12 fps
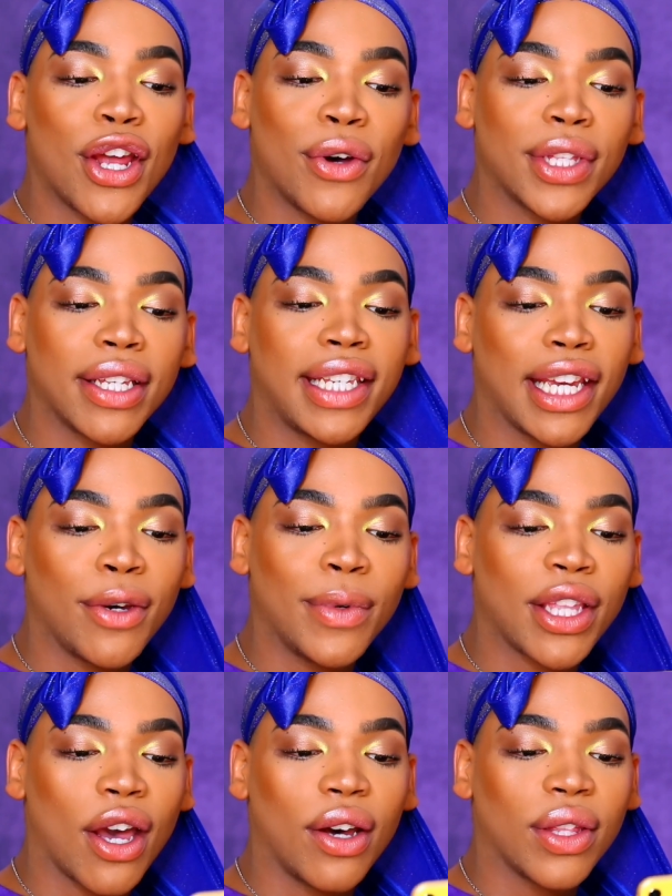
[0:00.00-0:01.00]
know the deal
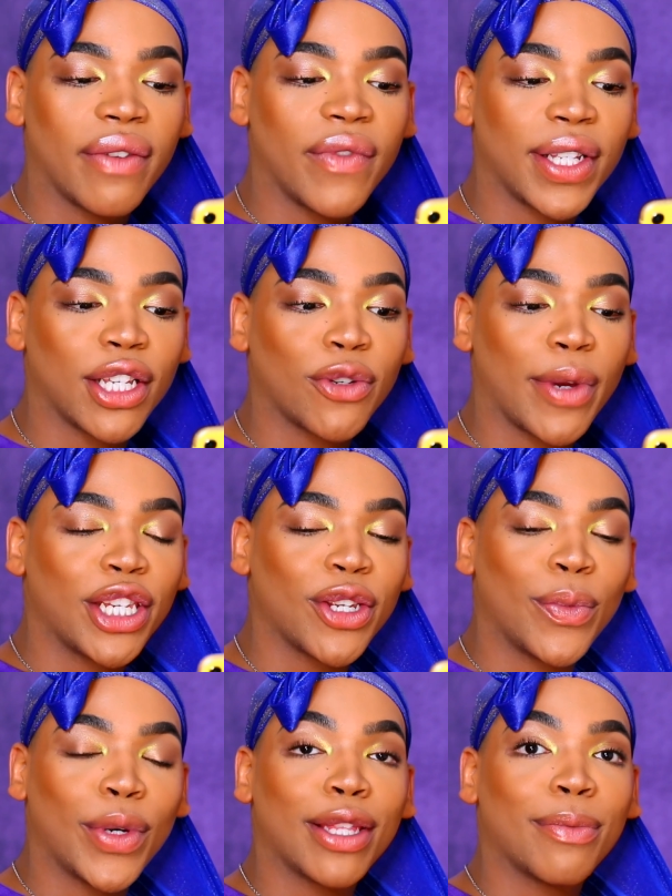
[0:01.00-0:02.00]
with the whole living
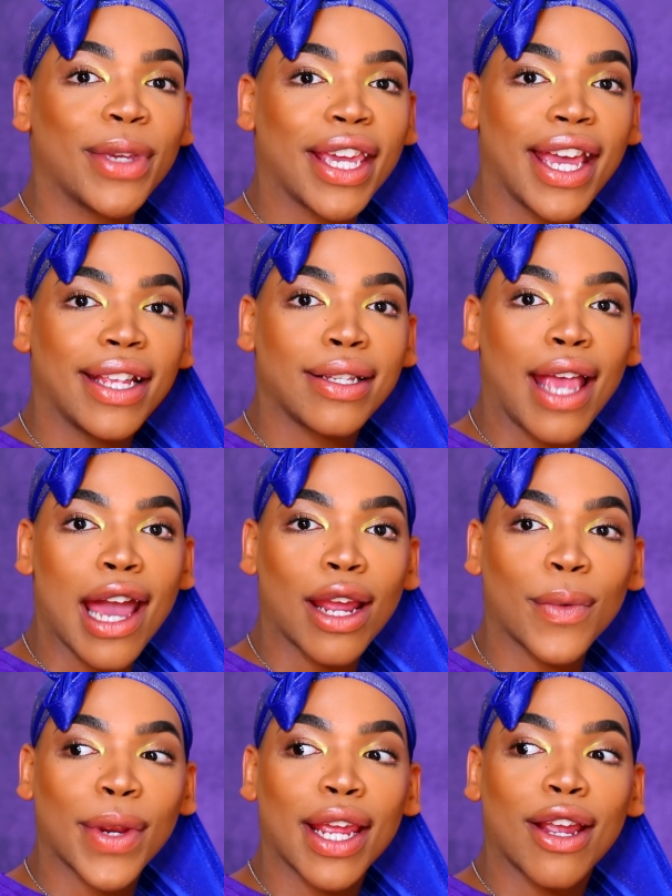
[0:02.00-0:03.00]
situation with me and Zachary.